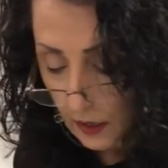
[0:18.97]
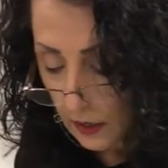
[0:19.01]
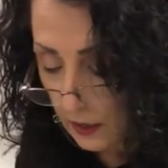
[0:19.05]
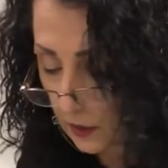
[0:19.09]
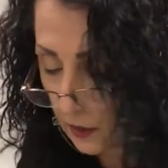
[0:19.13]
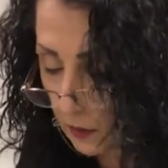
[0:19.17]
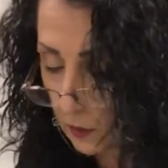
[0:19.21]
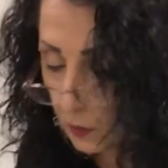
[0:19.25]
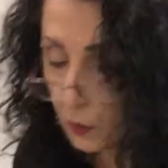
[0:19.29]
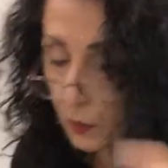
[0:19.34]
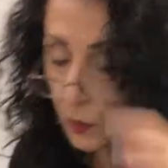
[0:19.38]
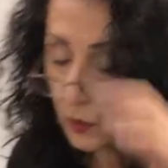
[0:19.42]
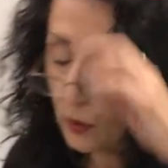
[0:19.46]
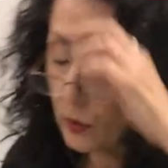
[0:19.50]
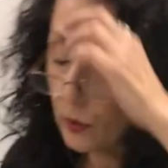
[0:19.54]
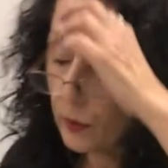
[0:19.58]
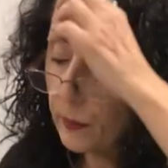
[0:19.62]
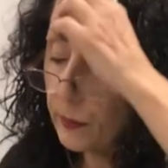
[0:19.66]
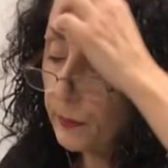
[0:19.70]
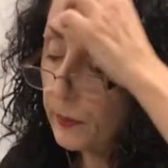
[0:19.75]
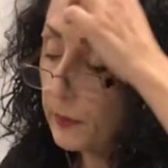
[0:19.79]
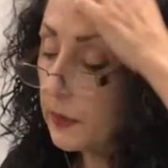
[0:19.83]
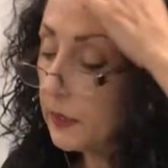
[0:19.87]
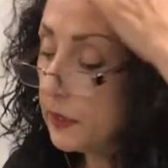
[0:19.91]
it will
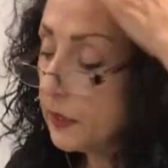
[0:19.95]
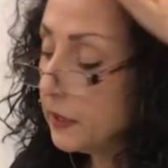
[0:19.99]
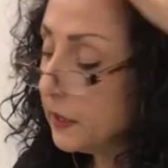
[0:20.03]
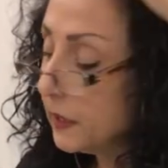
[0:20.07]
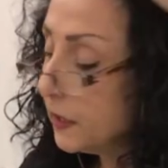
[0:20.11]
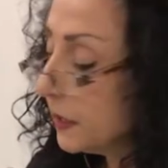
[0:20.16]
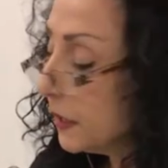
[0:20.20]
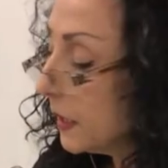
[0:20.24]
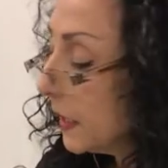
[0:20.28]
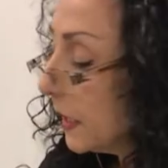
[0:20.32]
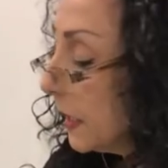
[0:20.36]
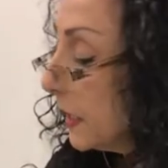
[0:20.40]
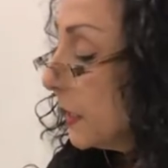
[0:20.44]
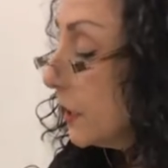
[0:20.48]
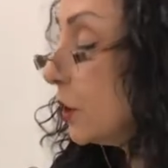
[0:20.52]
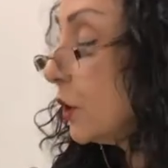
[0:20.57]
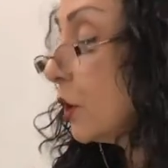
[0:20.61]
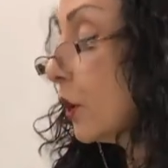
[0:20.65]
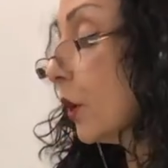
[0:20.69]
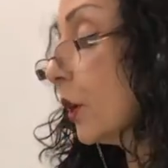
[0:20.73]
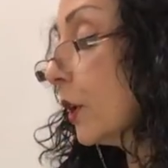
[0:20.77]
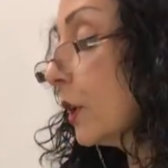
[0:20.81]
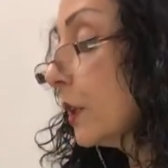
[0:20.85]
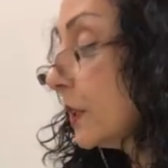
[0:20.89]
be a
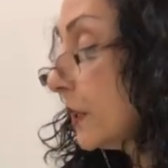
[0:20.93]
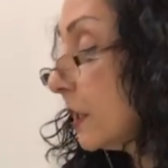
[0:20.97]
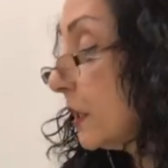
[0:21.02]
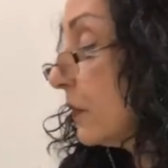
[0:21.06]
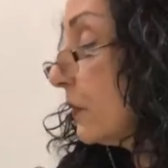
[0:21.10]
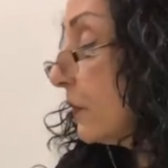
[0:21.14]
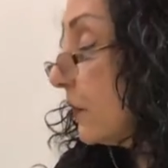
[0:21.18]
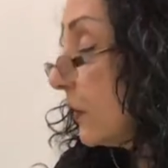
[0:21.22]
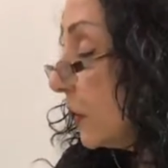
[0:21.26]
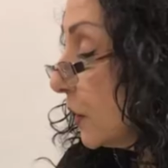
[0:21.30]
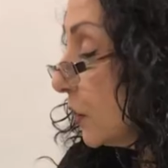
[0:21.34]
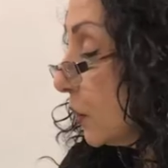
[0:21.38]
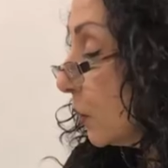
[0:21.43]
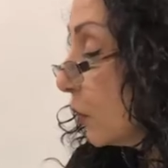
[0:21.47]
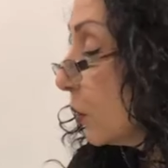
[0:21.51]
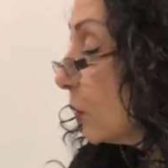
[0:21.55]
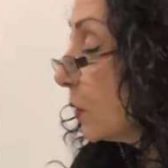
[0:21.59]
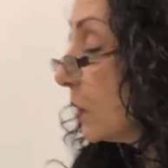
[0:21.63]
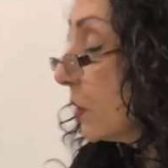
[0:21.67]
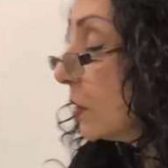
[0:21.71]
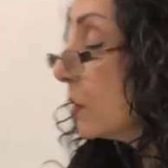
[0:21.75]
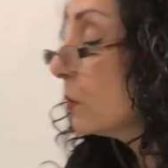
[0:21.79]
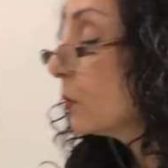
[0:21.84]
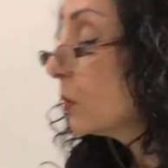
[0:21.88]
dart, and if I
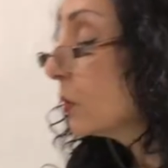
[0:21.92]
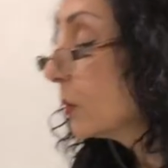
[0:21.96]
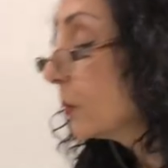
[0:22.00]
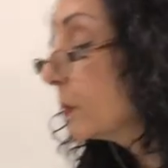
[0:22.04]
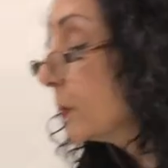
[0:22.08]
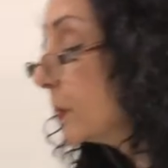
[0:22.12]
don't, it will